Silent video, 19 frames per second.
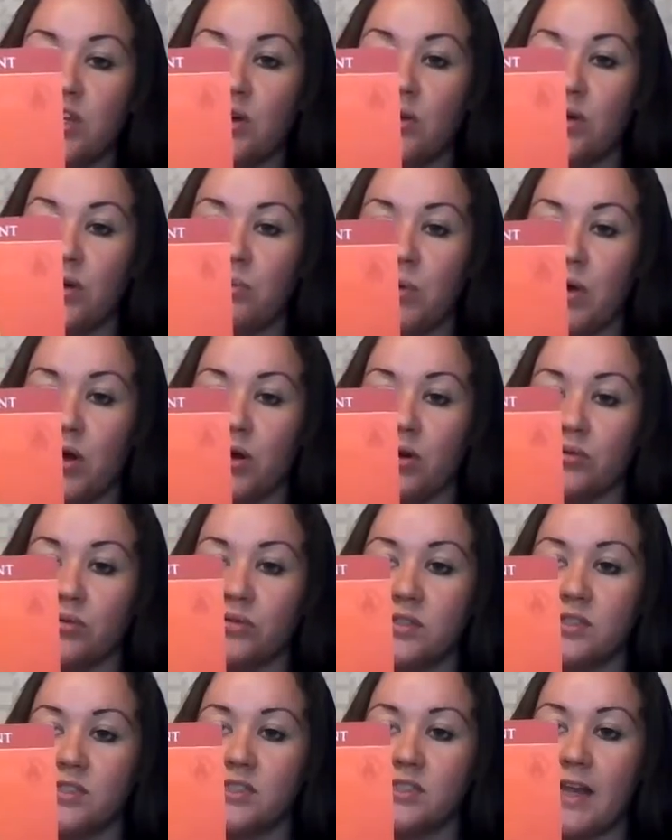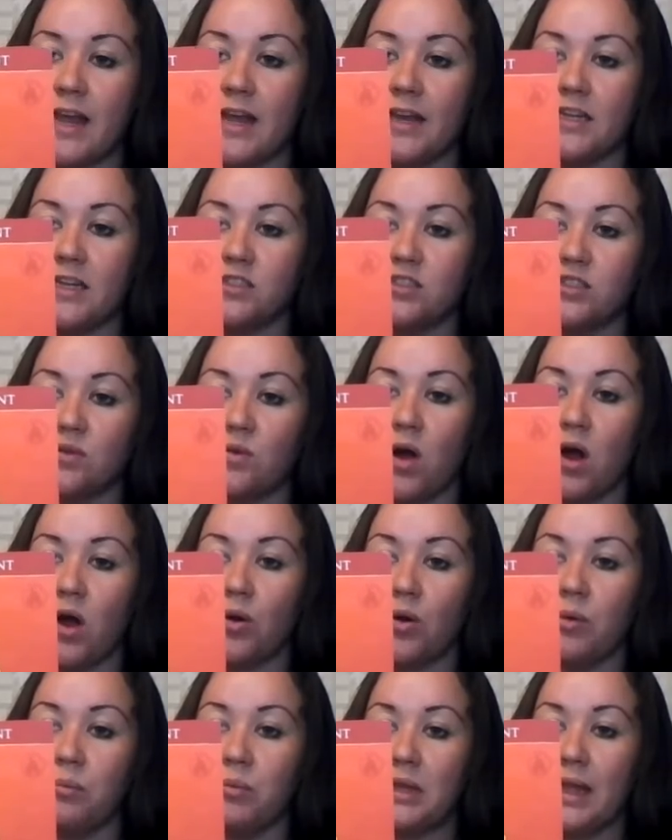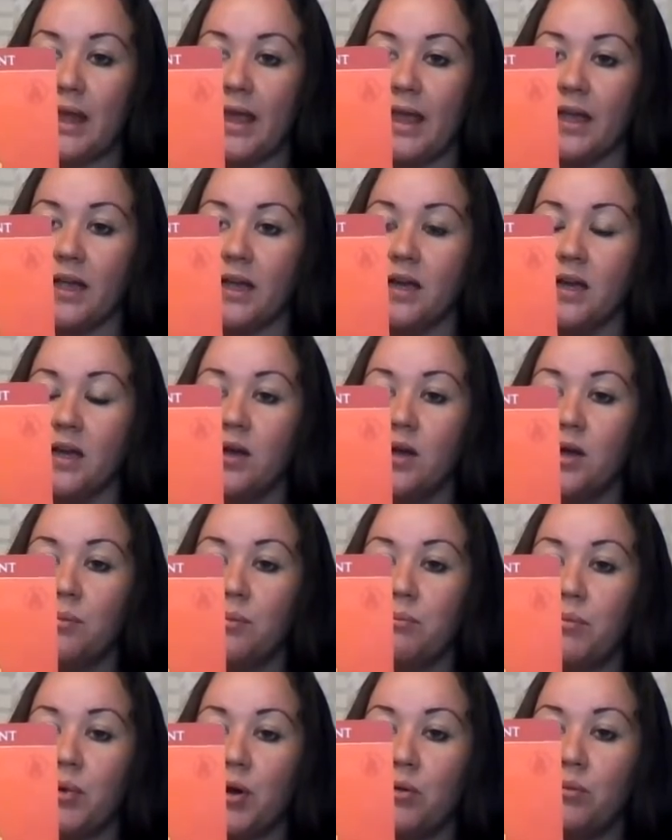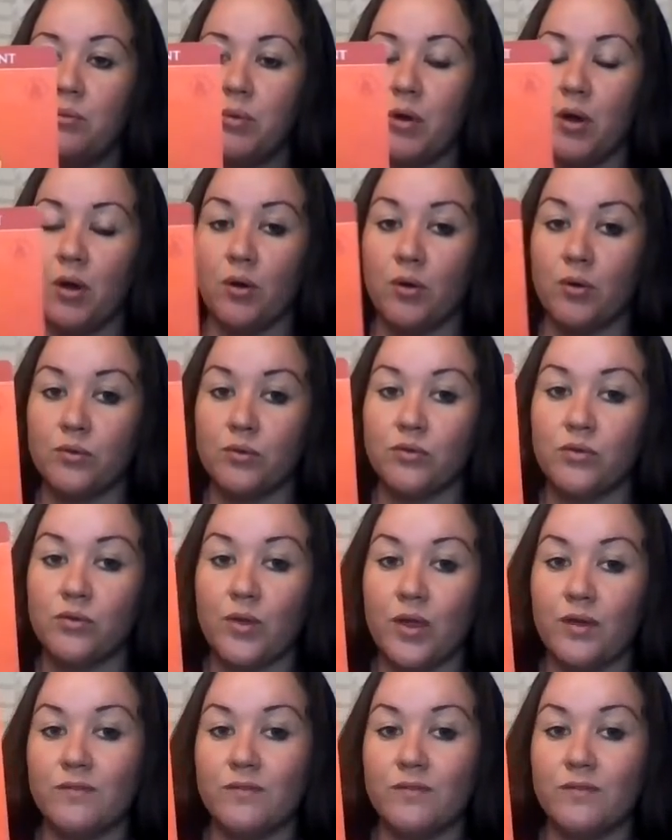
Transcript: a yoga pose, standing, squat, or plank, boat pose.